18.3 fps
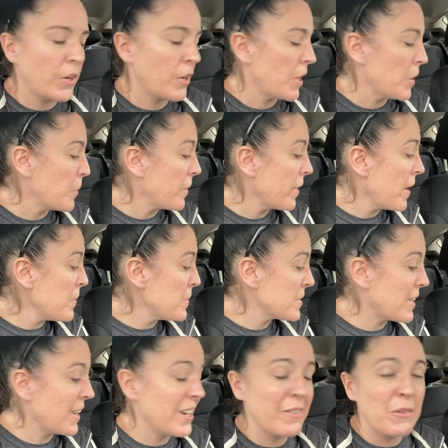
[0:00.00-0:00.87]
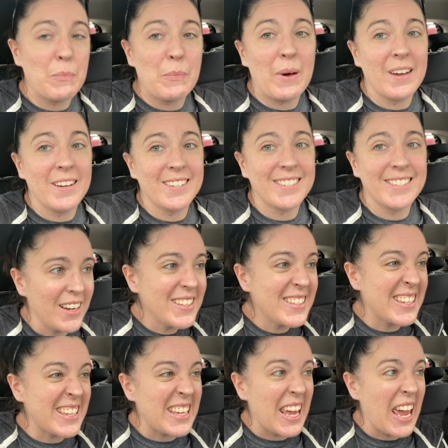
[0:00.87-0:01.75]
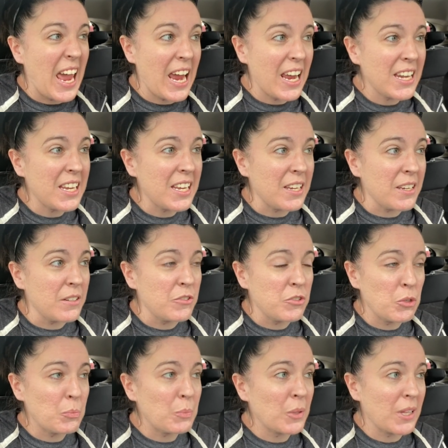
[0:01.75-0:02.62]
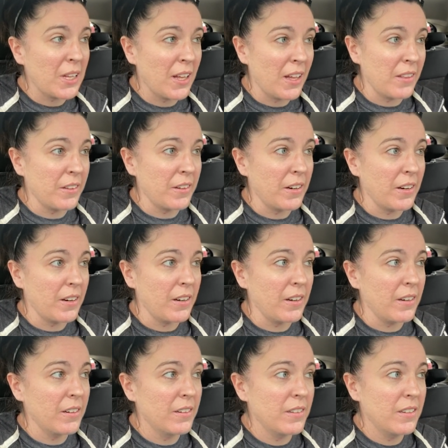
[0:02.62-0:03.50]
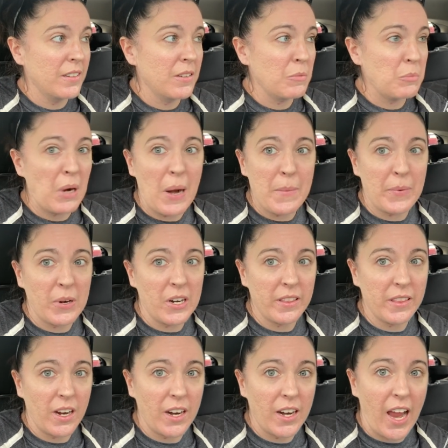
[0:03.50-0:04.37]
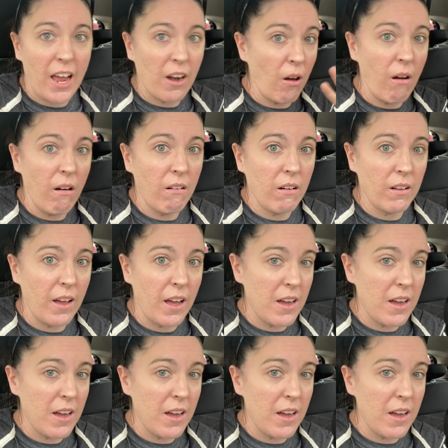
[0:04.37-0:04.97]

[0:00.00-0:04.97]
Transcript: All right, well that was kind of a bust. I didn't see any DupliColor primer in there at all.